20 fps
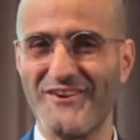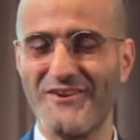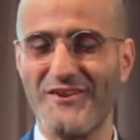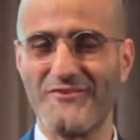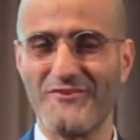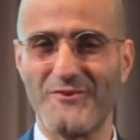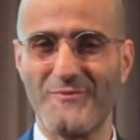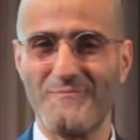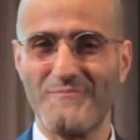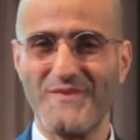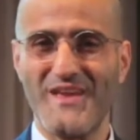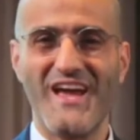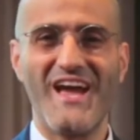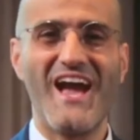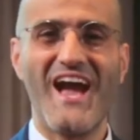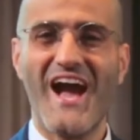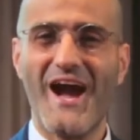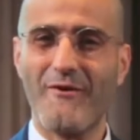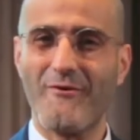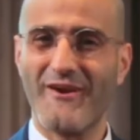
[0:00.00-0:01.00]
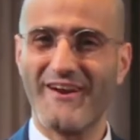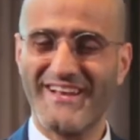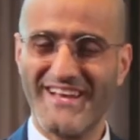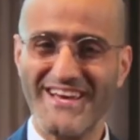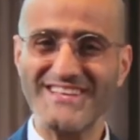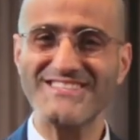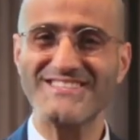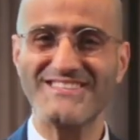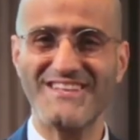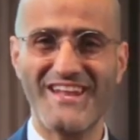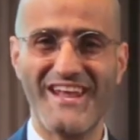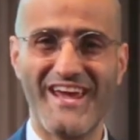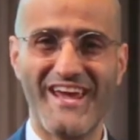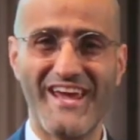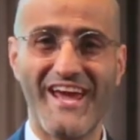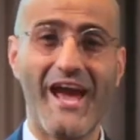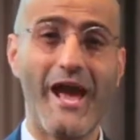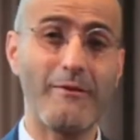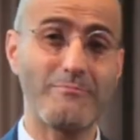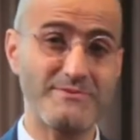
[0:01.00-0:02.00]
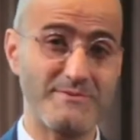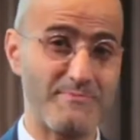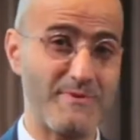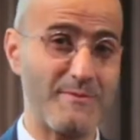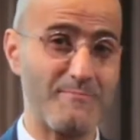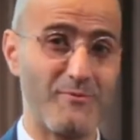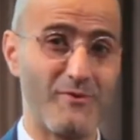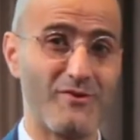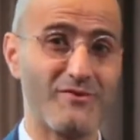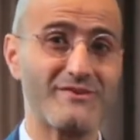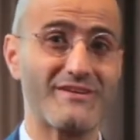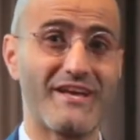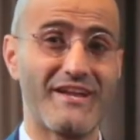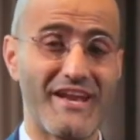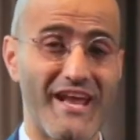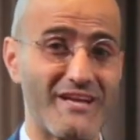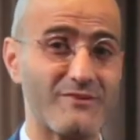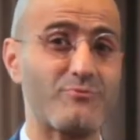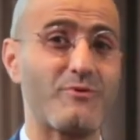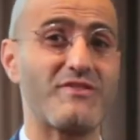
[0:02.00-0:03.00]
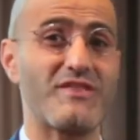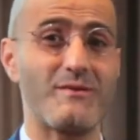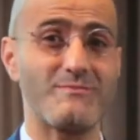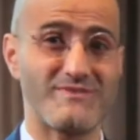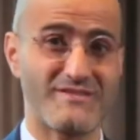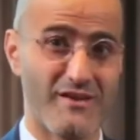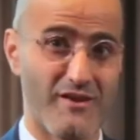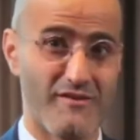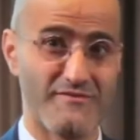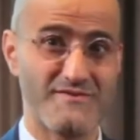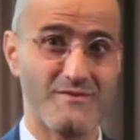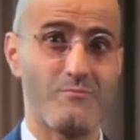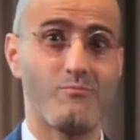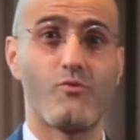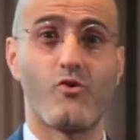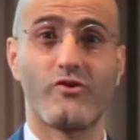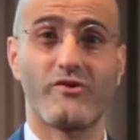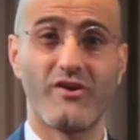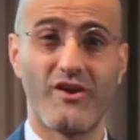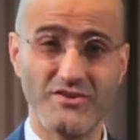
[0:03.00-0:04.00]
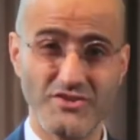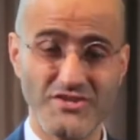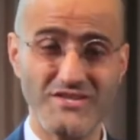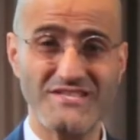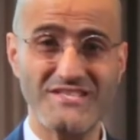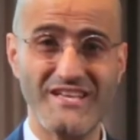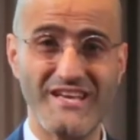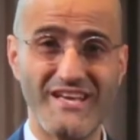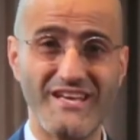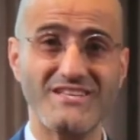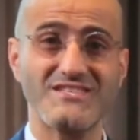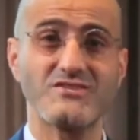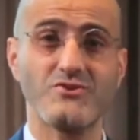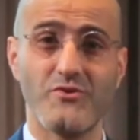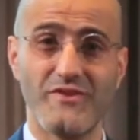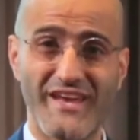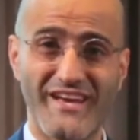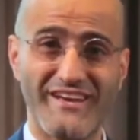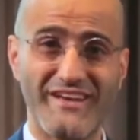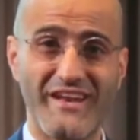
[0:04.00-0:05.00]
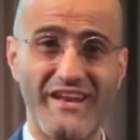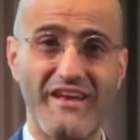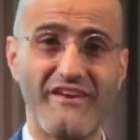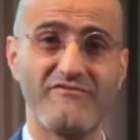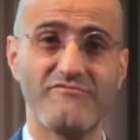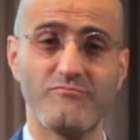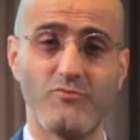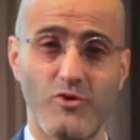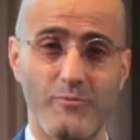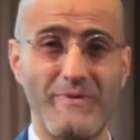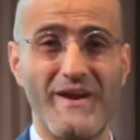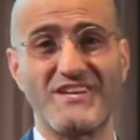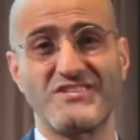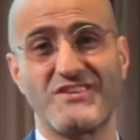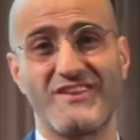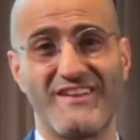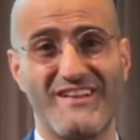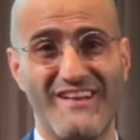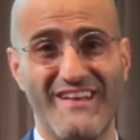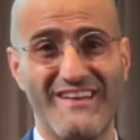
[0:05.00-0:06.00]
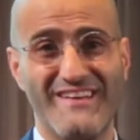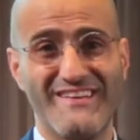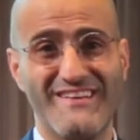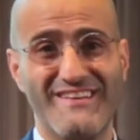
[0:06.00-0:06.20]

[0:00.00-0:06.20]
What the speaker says: another. Our guest today helps people connect with themselves more consciously so they can live more passionately.